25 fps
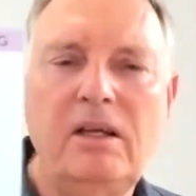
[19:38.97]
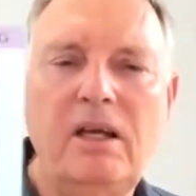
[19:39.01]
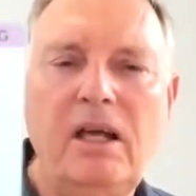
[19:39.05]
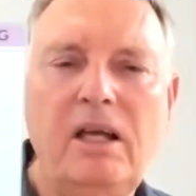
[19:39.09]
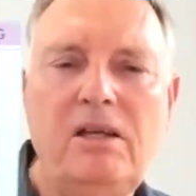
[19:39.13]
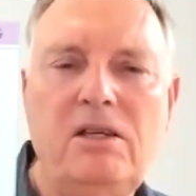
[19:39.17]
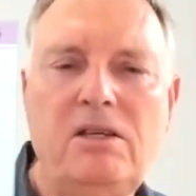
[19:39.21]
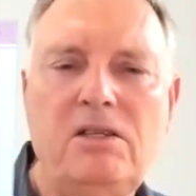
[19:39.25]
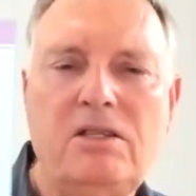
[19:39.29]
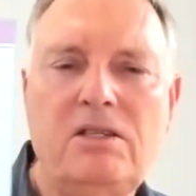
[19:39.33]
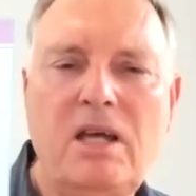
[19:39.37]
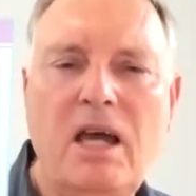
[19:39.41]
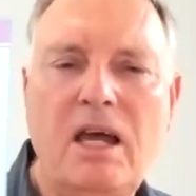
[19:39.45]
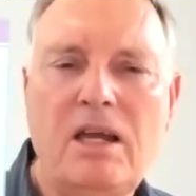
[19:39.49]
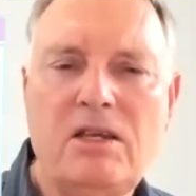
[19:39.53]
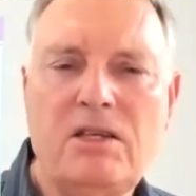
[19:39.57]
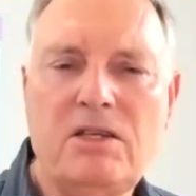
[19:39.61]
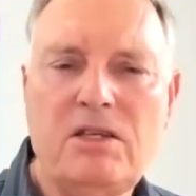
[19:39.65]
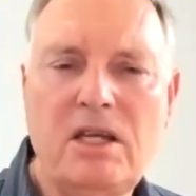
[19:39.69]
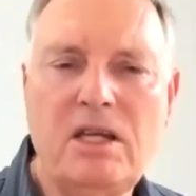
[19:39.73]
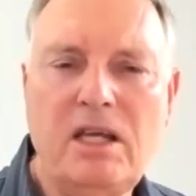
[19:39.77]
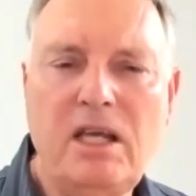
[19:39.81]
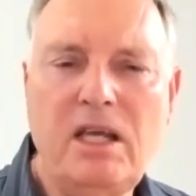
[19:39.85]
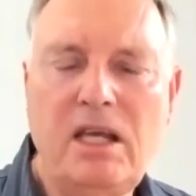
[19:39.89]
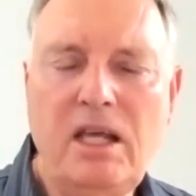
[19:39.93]
And you start to
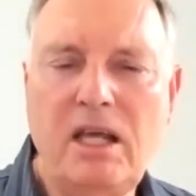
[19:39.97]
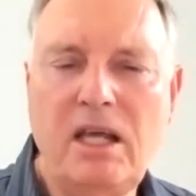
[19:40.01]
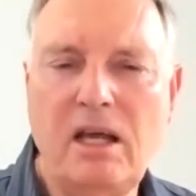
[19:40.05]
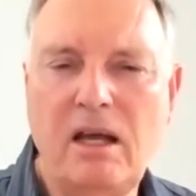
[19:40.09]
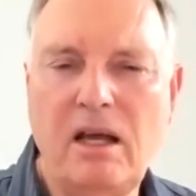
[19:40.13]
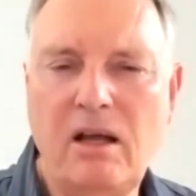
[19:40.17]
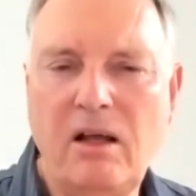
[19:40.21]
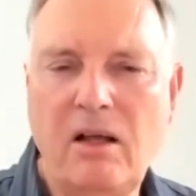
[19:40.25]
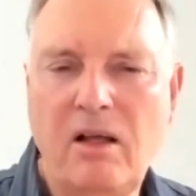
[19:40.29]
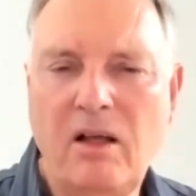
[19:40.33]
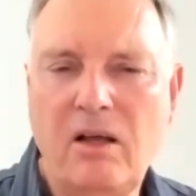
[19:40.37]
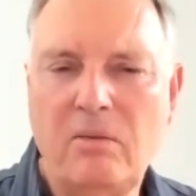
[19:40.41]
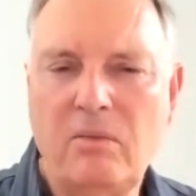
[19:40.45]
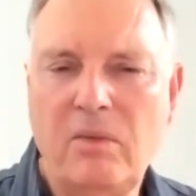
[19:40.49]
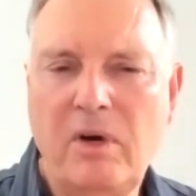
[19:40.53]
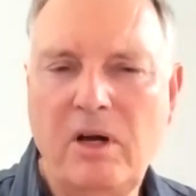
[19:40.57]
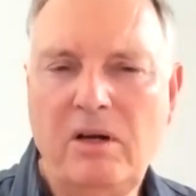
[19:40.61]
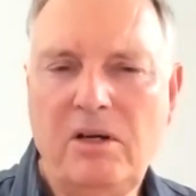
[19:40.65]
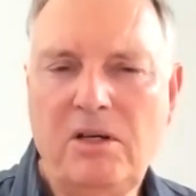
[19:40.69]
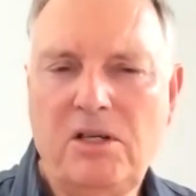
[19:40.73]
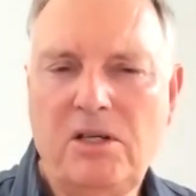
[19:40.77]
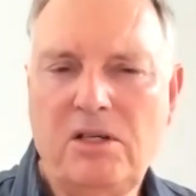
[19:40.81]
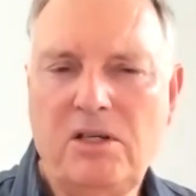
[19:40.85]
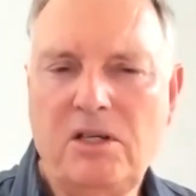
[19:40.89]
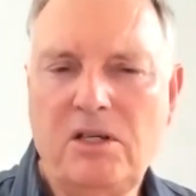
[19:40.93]
see here, we're
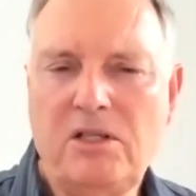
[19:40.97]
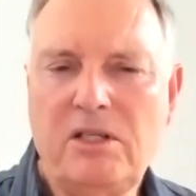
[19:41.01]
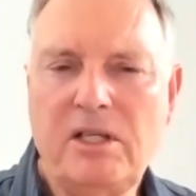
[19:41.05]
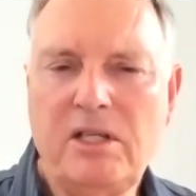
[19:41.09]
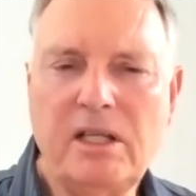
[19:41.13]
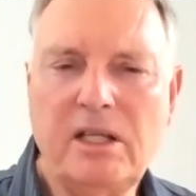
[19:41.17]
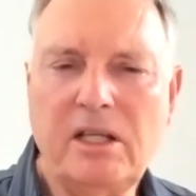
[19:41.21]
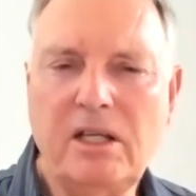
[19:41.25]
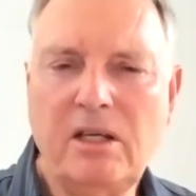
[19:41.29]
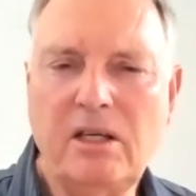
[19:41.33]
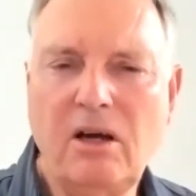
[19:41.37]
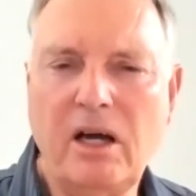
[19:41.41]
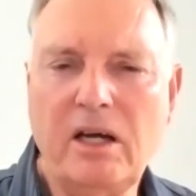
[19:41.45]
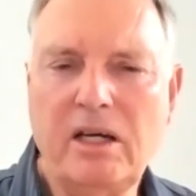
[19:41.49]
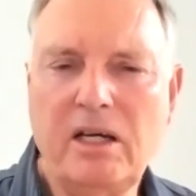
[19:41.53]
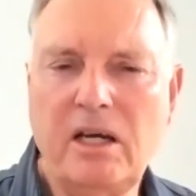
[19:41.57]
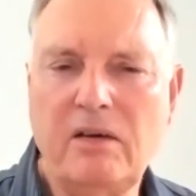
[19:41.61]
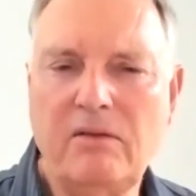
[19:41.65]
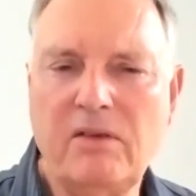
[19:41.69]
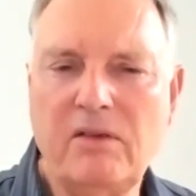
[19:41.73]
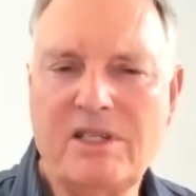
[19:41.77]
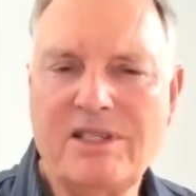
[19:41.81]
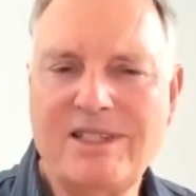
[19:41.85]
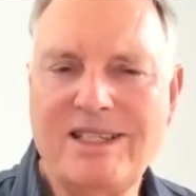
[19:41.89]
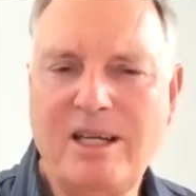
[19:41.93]
introducing the idea
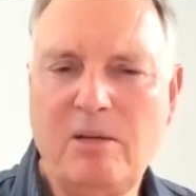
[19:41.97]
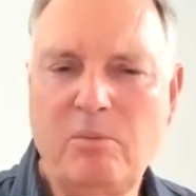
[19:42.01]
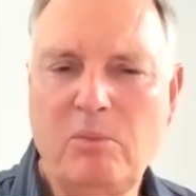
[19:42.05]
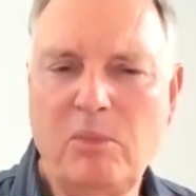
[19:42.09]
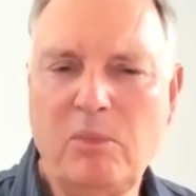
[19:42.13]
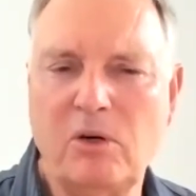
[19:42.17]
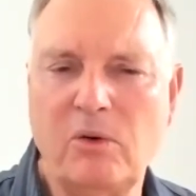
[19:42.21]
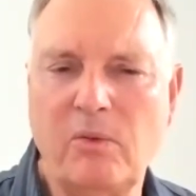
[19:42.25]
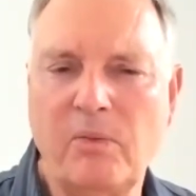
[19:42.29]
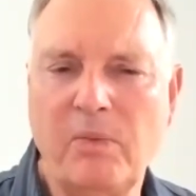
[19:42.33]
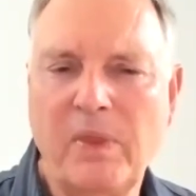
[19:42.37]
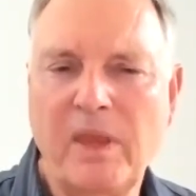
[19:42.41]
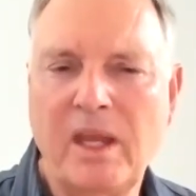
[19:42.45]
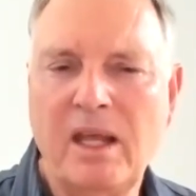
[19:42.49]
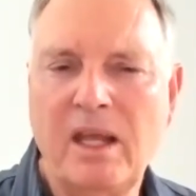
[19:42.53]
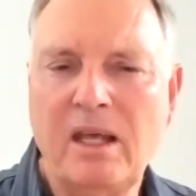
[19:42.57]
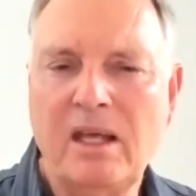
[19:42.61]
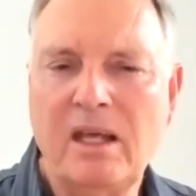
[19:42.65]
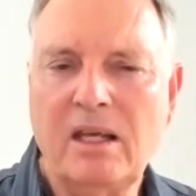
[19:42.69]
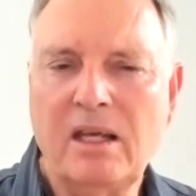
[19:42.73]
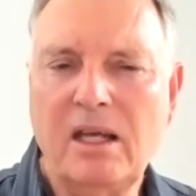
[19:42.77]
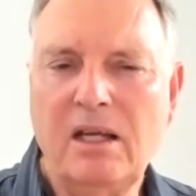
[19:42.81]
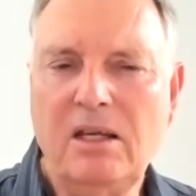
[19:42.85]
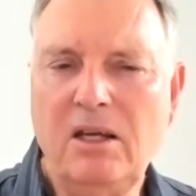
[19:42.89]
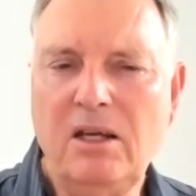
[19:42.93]
of a symbol.
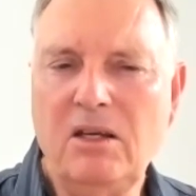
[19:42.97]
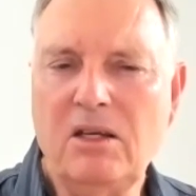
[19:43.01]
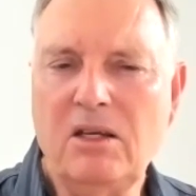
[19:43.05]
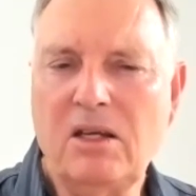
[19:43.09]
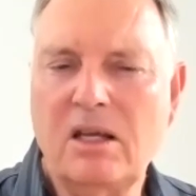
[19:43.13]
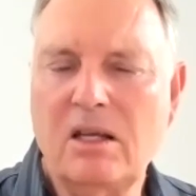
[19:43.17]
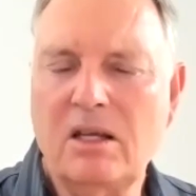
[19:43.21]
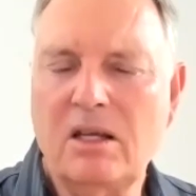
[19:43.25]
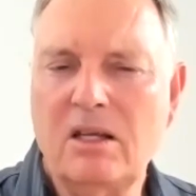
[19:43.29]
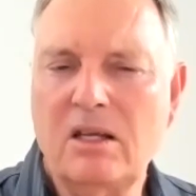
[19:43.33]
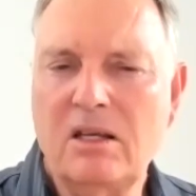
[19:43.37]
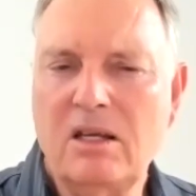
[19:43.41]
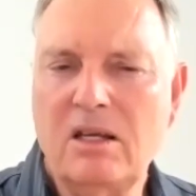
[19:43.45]
Can you